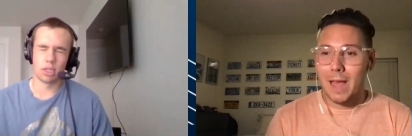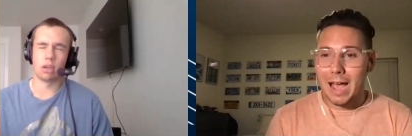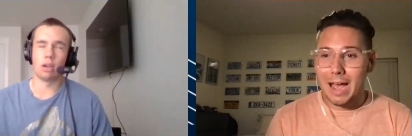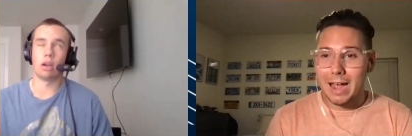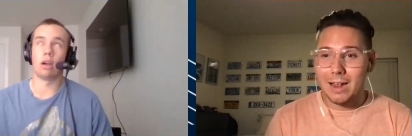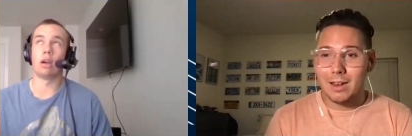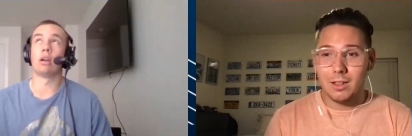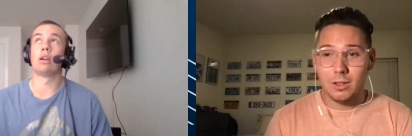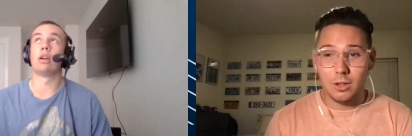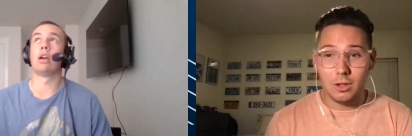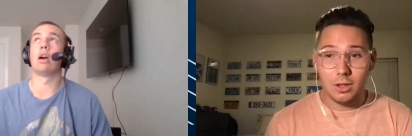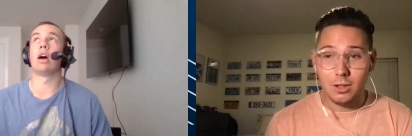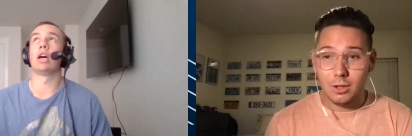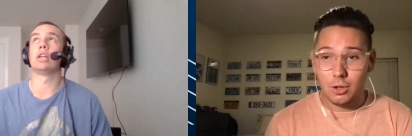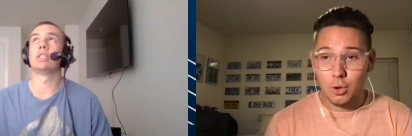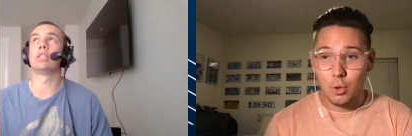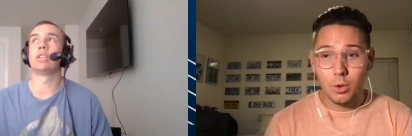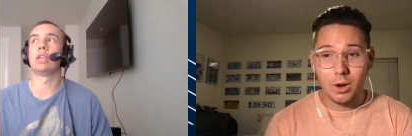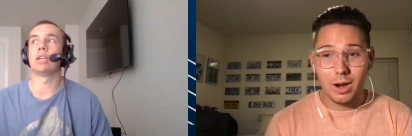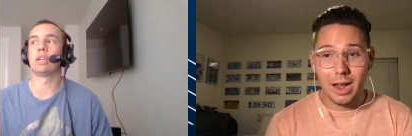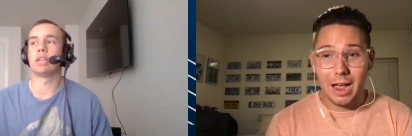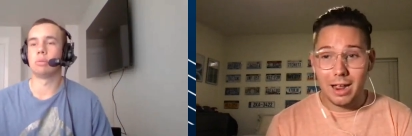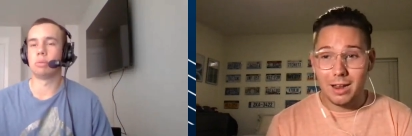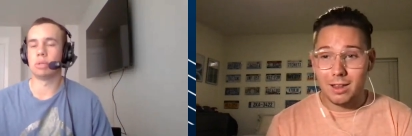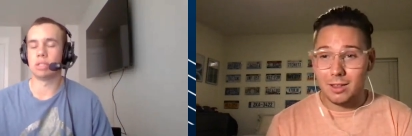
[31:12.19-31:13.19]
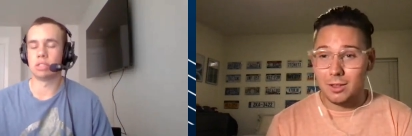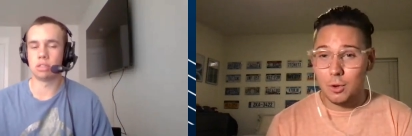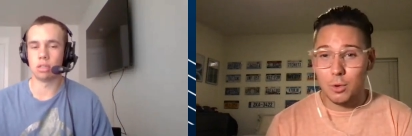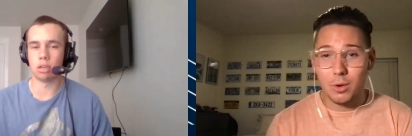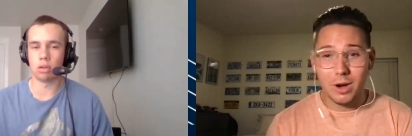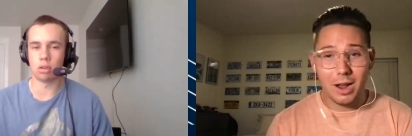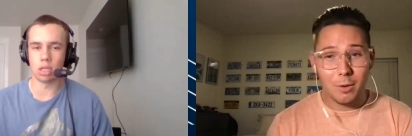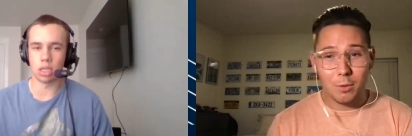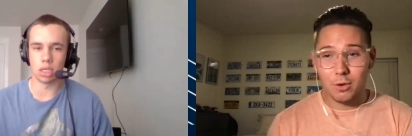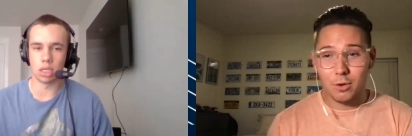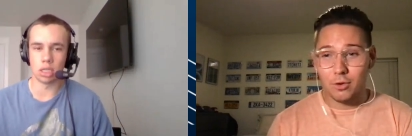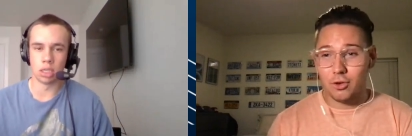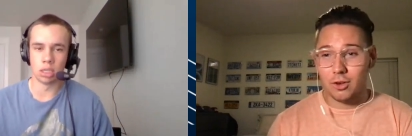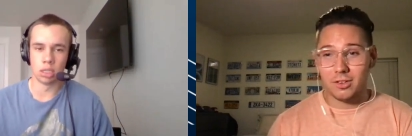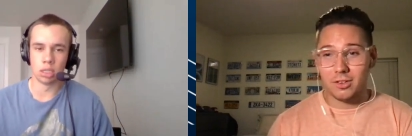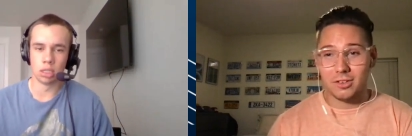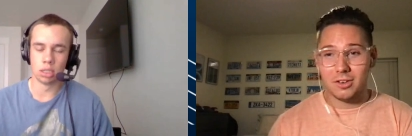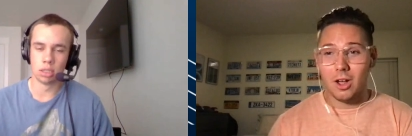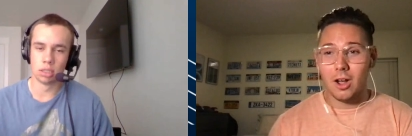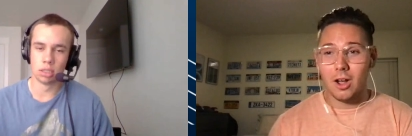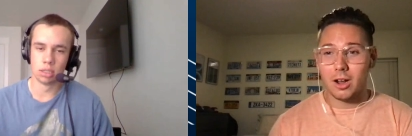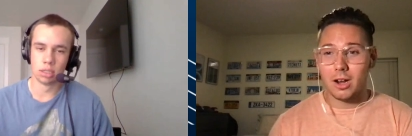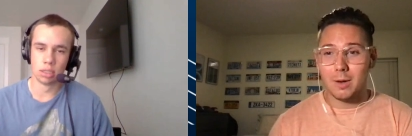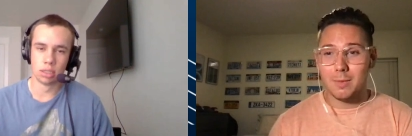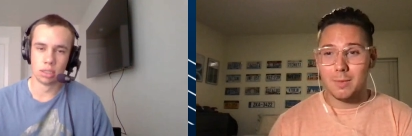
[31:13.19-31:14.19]
Speaker 1: Ah, that oh, gosh, you and I, so you and I were
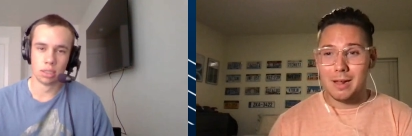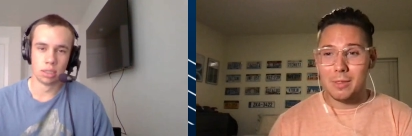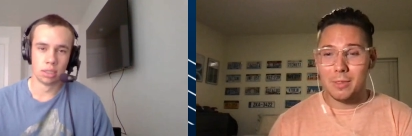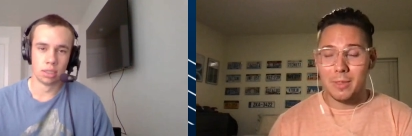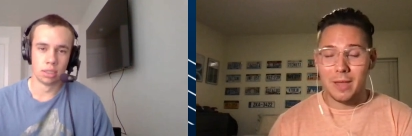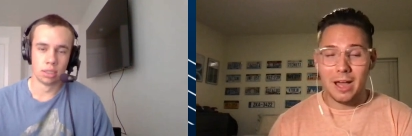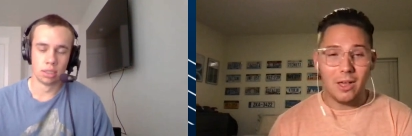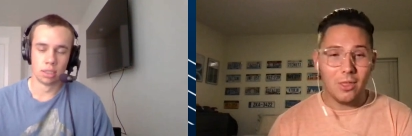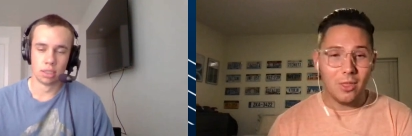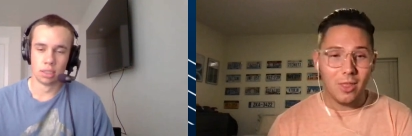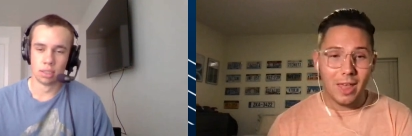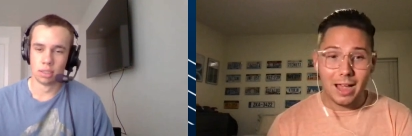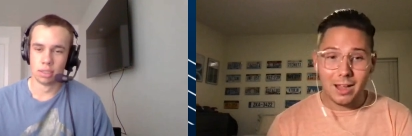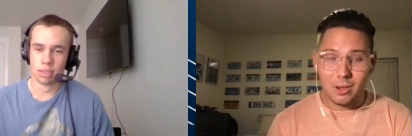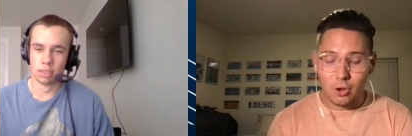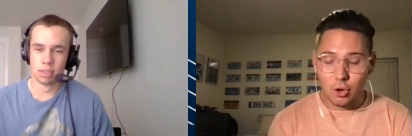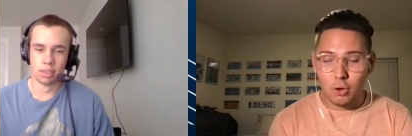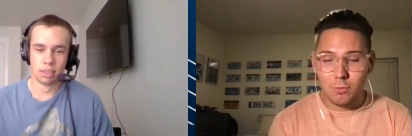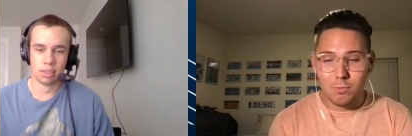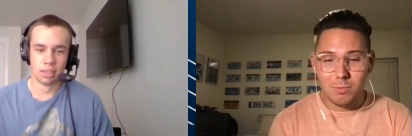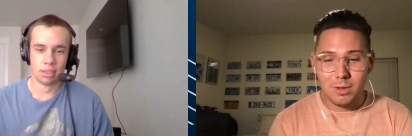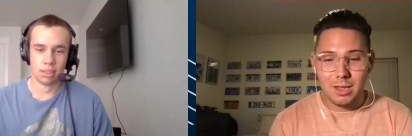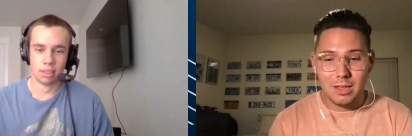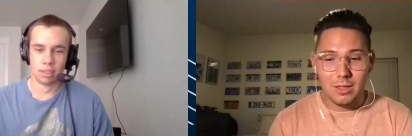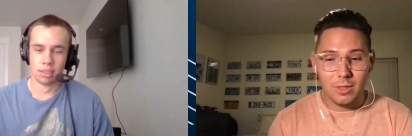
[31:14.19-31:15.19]
just talking about that. That could